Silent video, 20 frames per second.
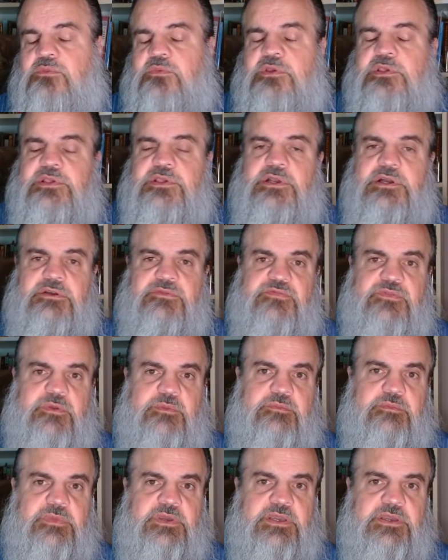We saw
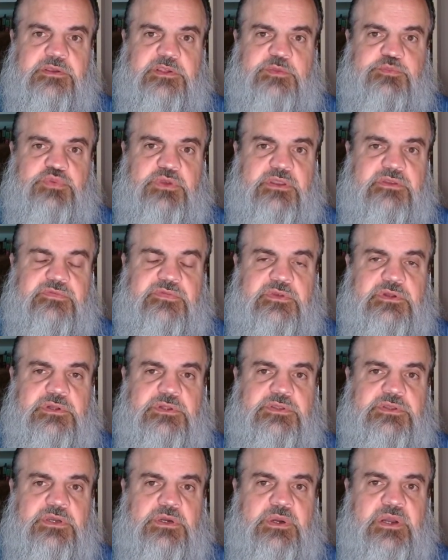from uh,
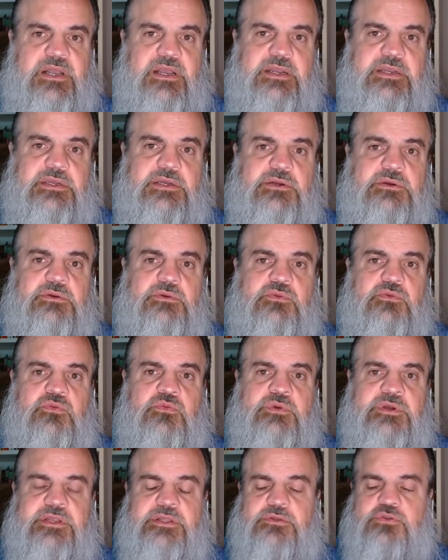Springfield, Ohio,
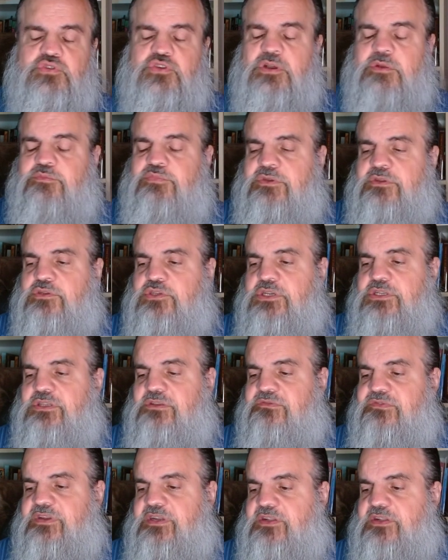when Trump and J.D.